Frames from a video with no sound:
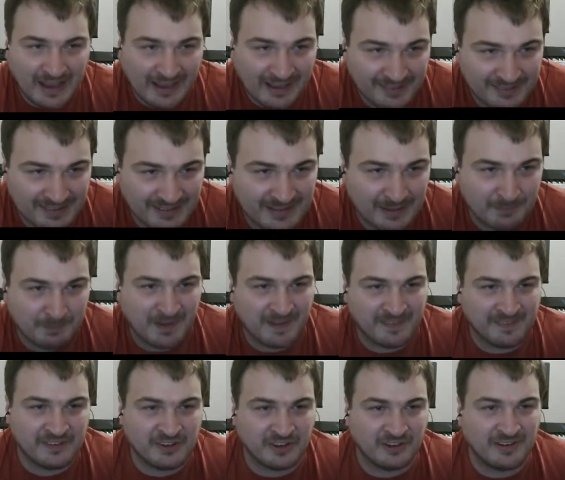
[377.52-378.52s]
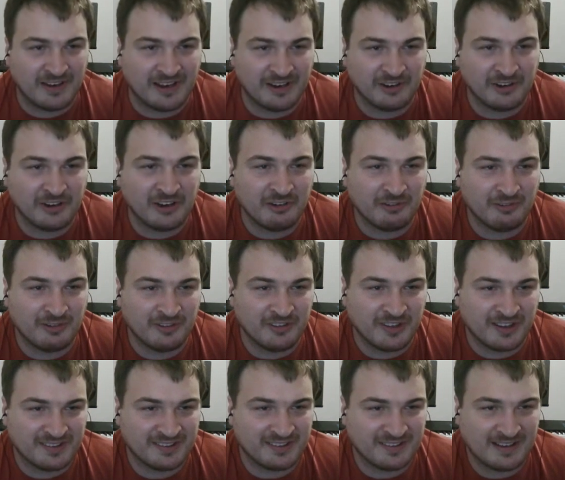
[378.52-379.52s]
I guess it depends on, I don't know
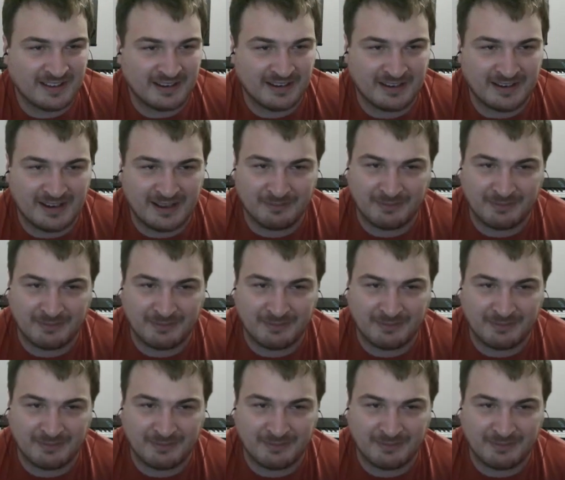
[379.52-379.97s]
what Justin